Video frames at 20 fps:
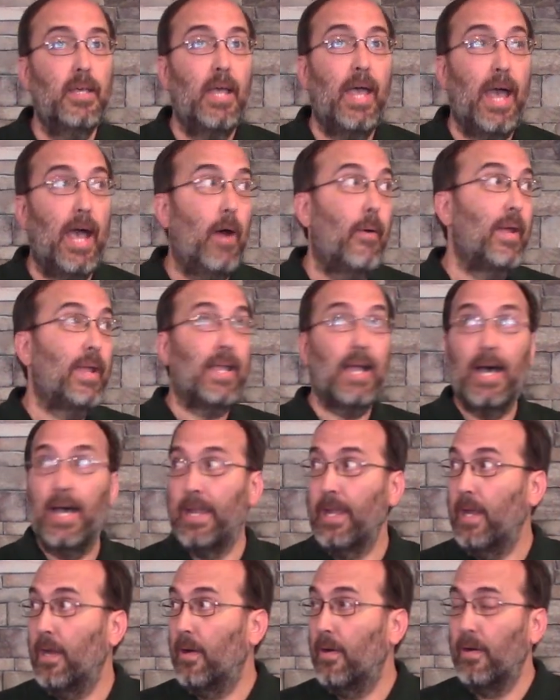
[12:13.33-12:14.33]
how I
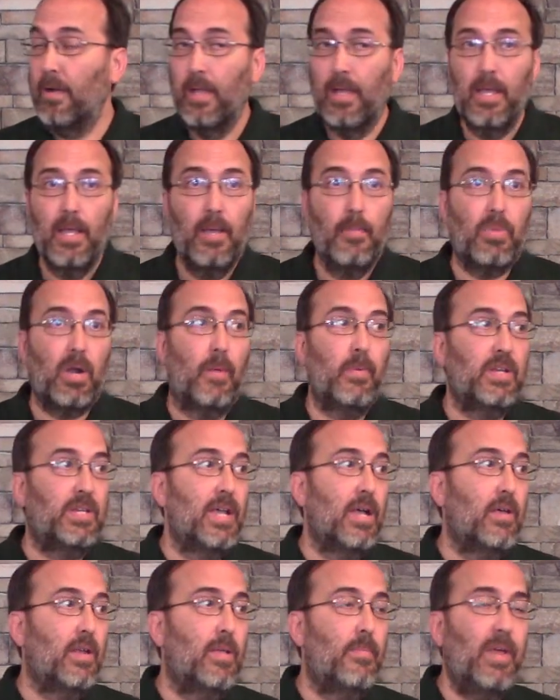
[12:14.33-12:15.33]
got here, probably
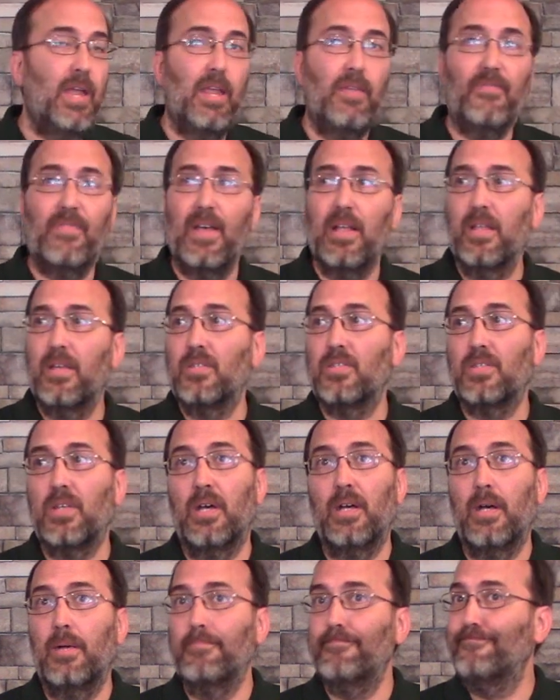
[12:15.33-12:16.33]
telling him, hey, fellas,
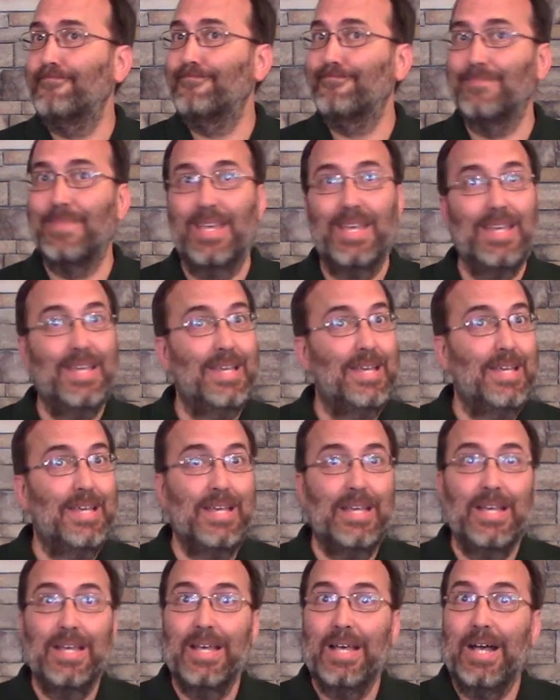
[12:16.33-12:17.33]
I'm
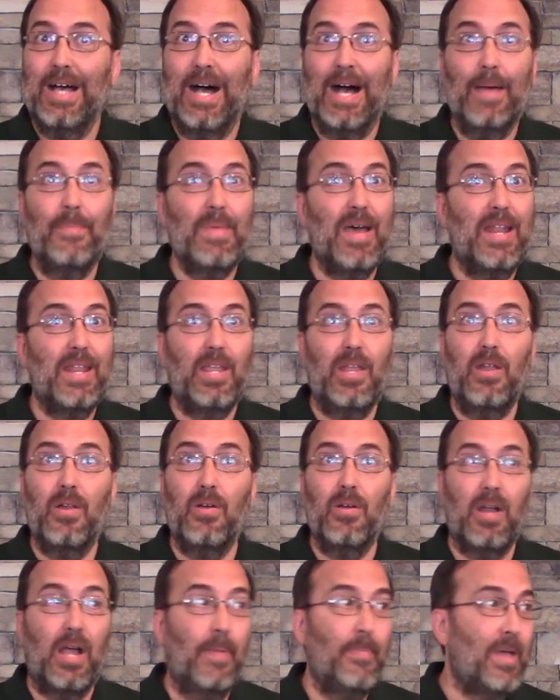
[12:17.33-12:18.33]
not
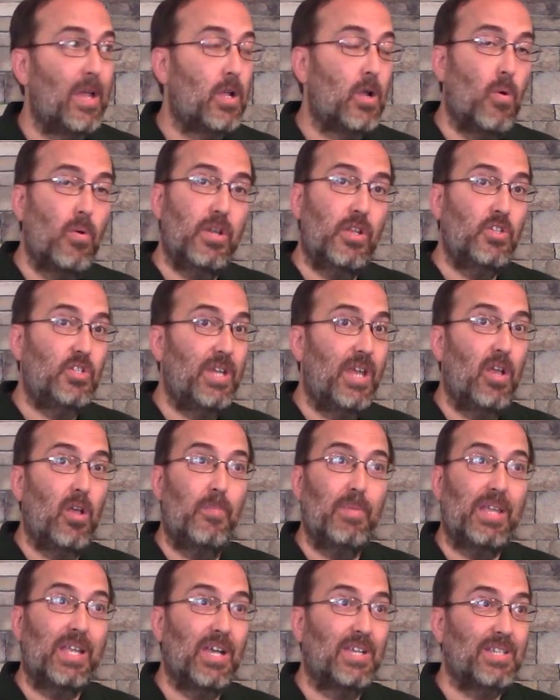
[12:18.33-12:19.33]
here, I'm not going to
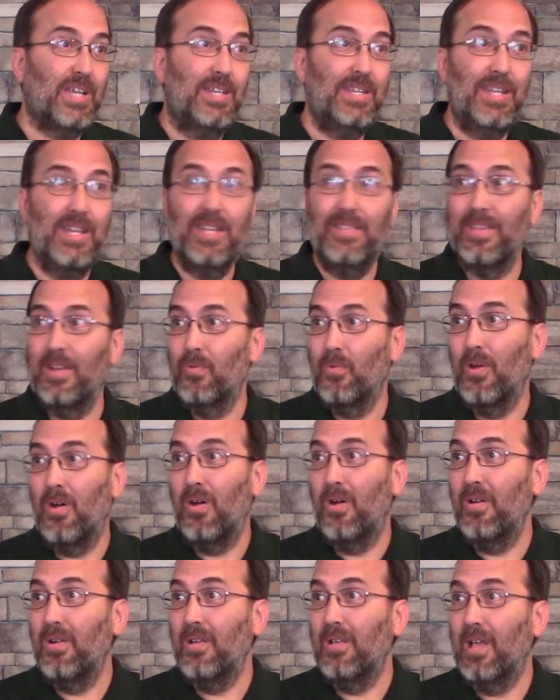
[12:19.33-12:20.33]
jail because I did anything
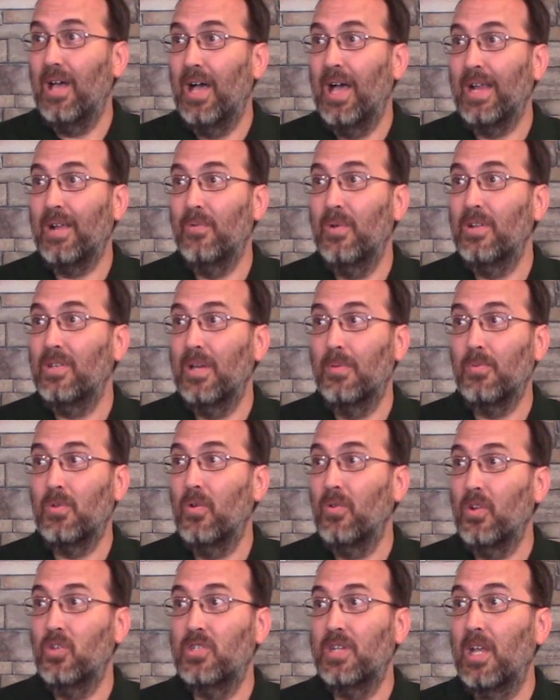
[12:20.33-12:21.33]
wrong. I'm
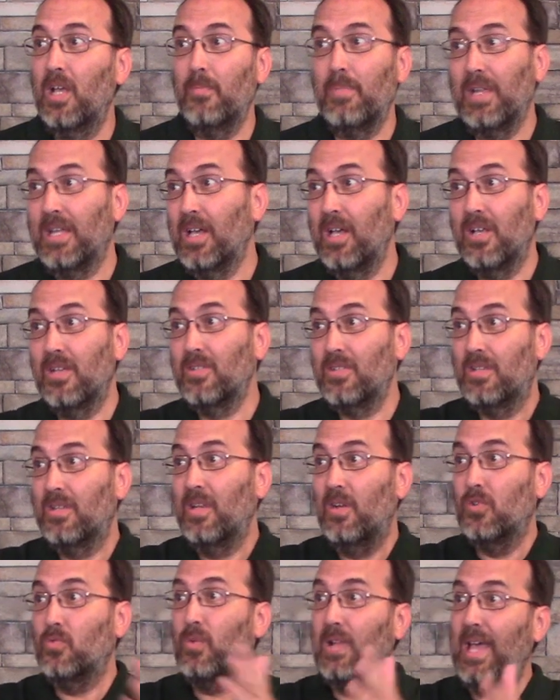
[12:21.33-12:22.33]
going to jail because
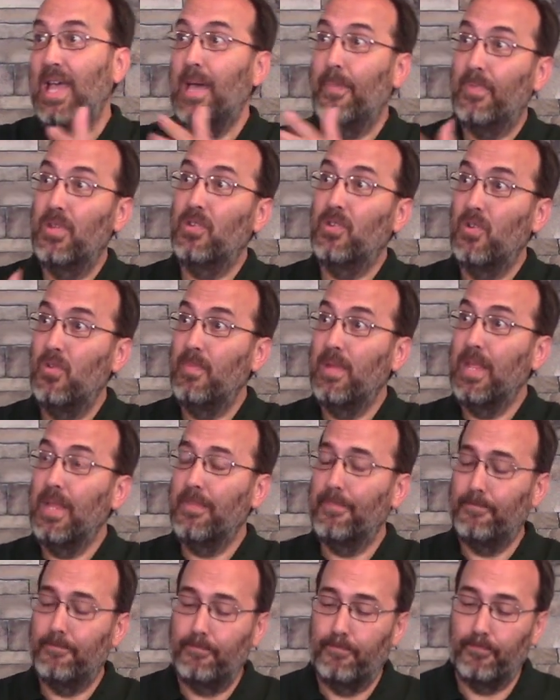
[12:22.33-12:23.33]
here's what happened to me.
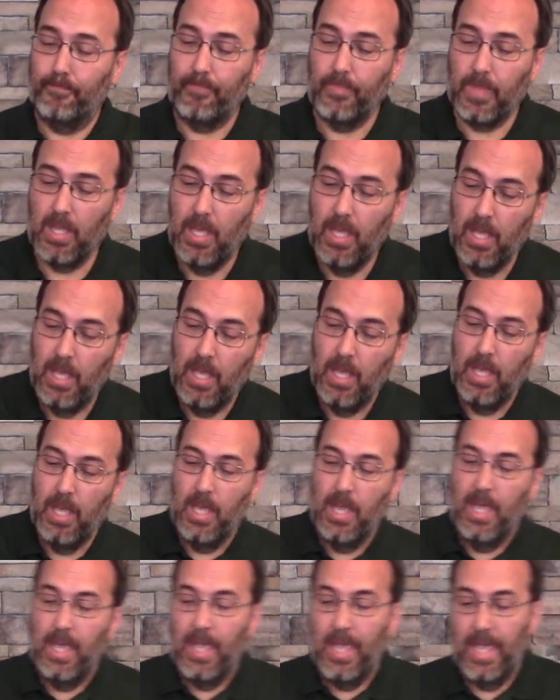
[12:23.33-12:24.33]

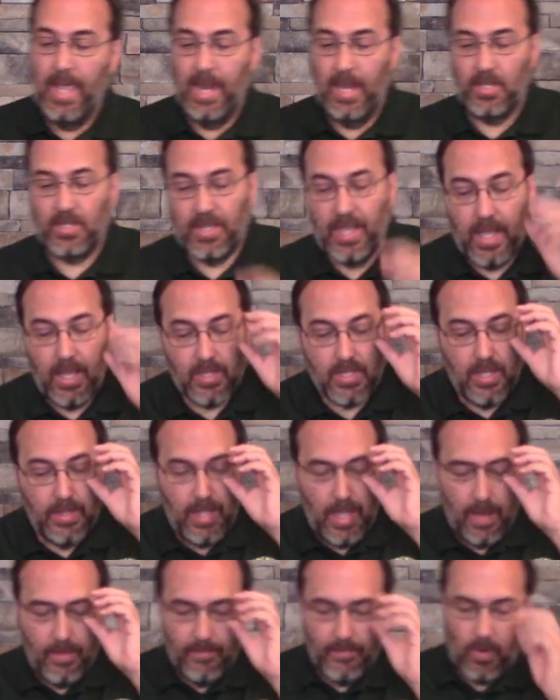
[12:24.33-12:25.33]
And it says in
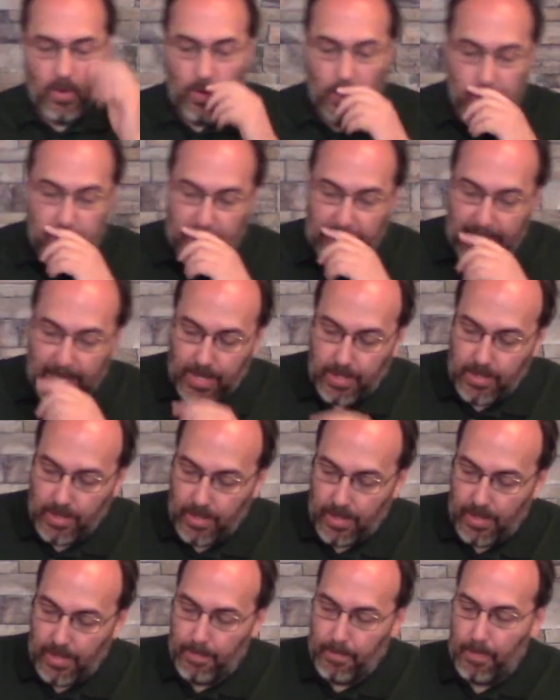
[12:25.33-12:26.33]
that verse
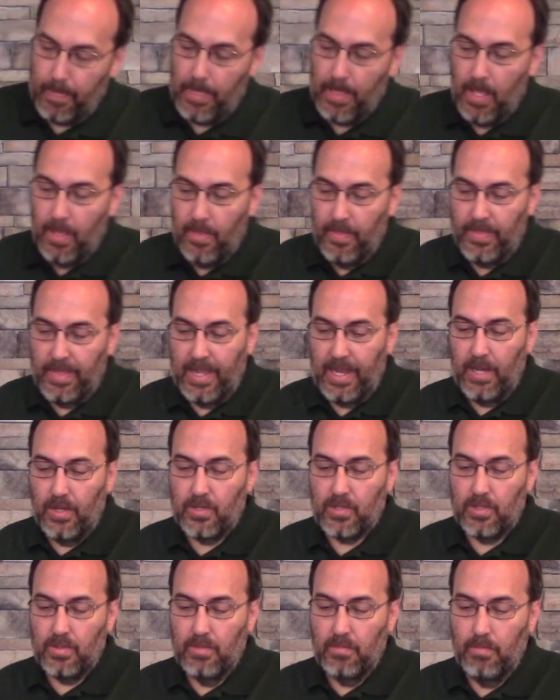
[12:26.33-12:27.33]
that
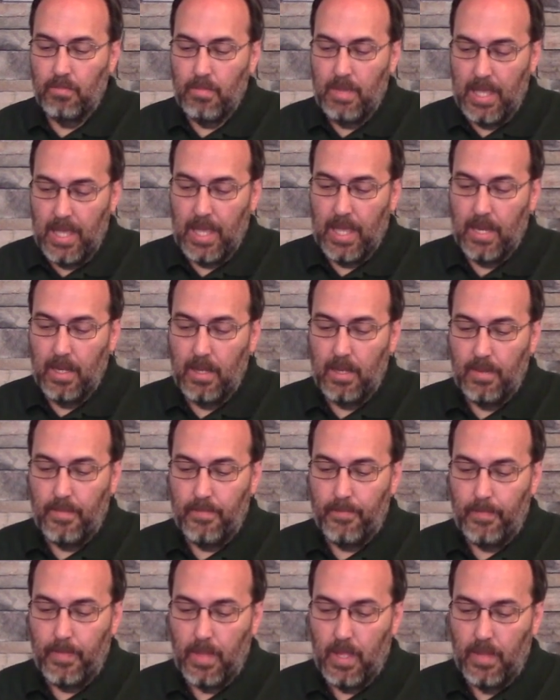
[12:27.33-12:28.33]
these
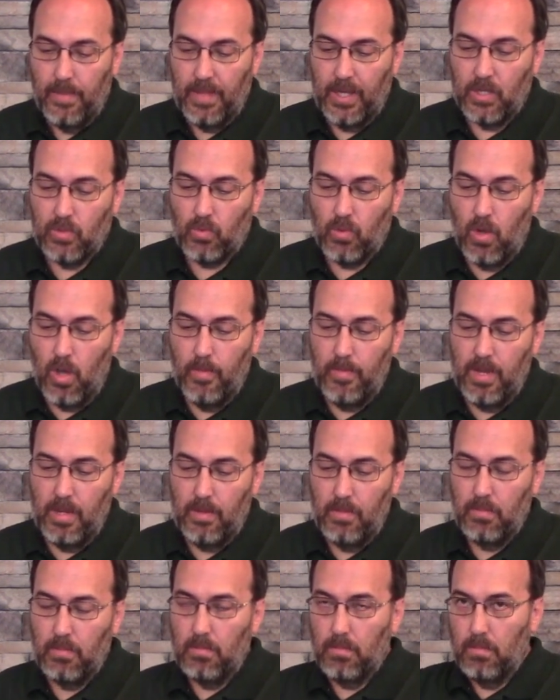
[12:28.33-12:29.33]
men, these
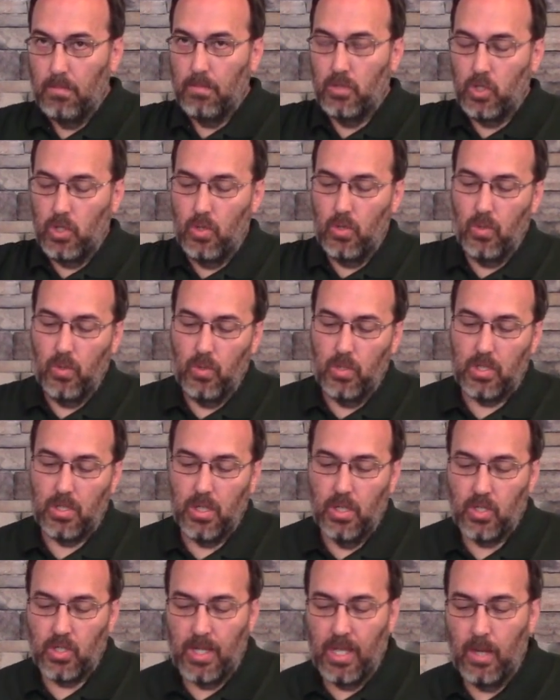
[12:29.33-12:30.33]
Roman Jews
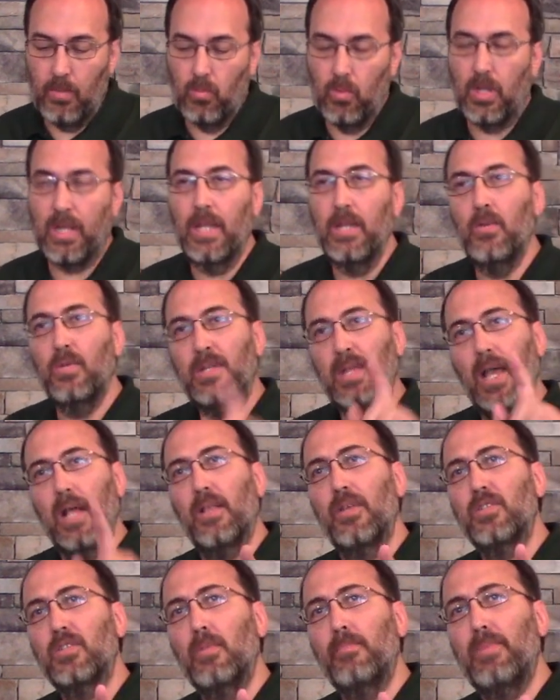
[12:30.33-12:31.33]
said, well, can you
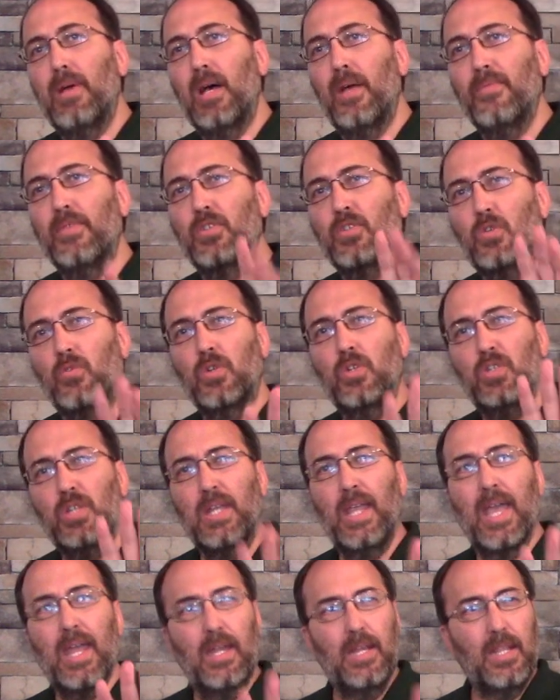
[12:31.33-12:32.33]
tell us about this
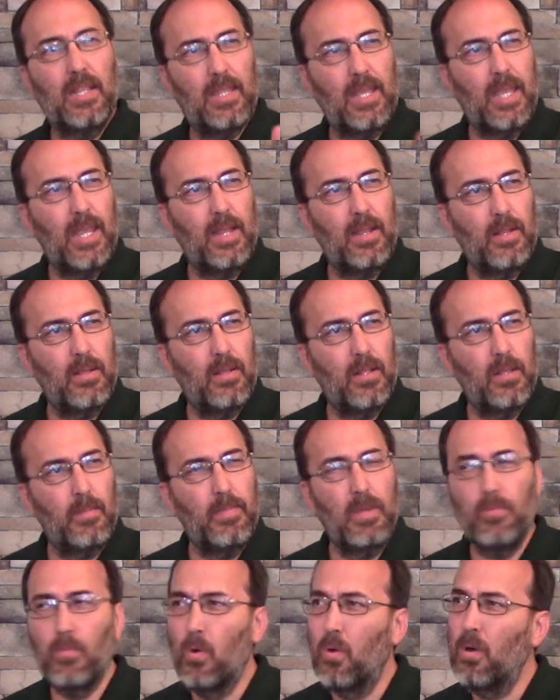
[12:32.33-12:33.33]
Christianity thing a little
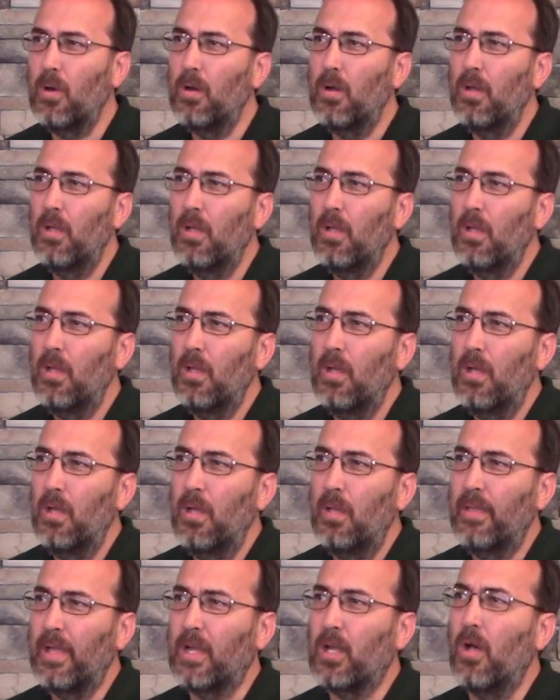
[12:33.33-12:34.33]
bit more?
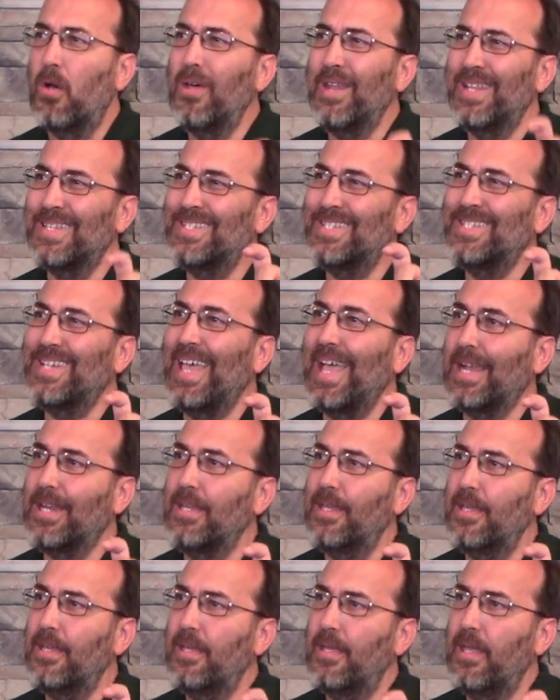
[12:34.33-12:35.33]
They call it a
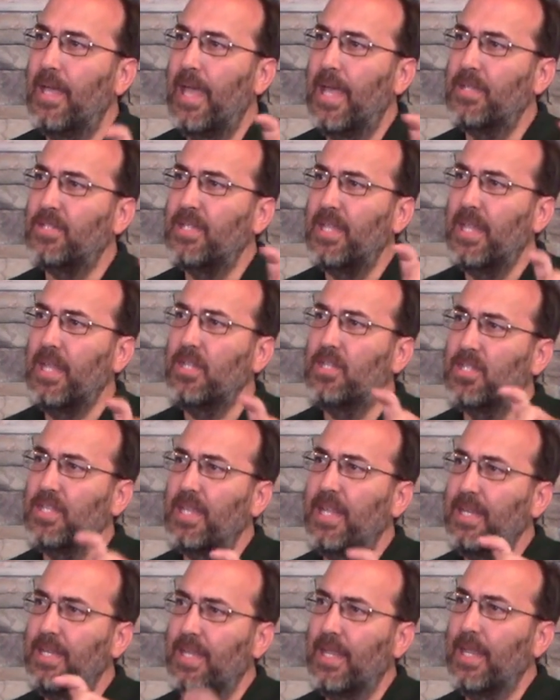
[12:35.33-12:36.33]
sect,
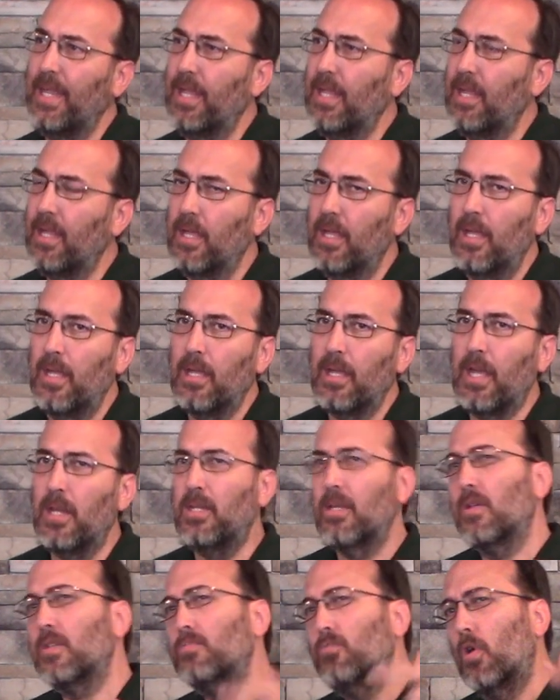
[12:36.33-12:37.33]
S-E-C-T. Can you
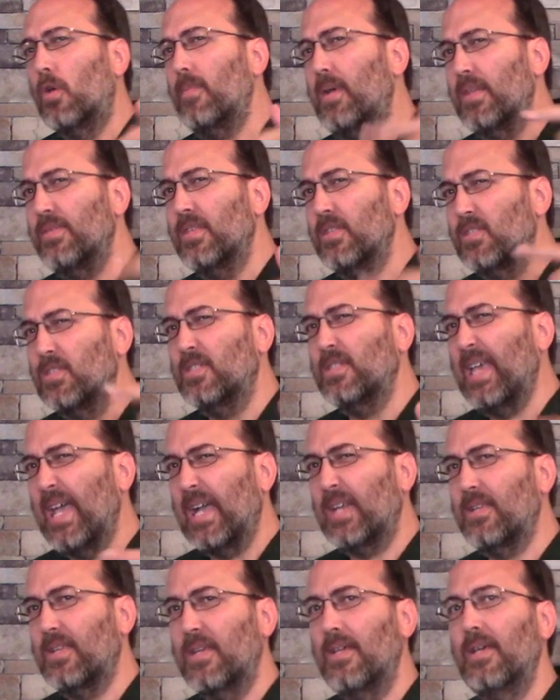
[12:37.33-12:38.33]
tell us more about this
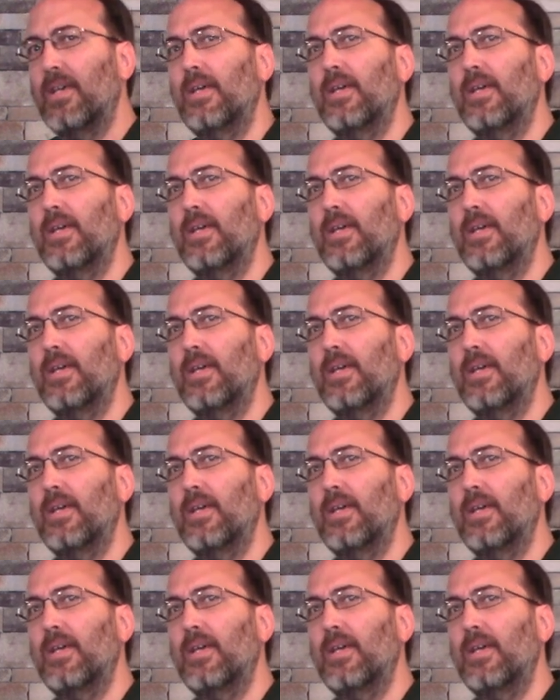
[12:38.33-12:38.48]
sect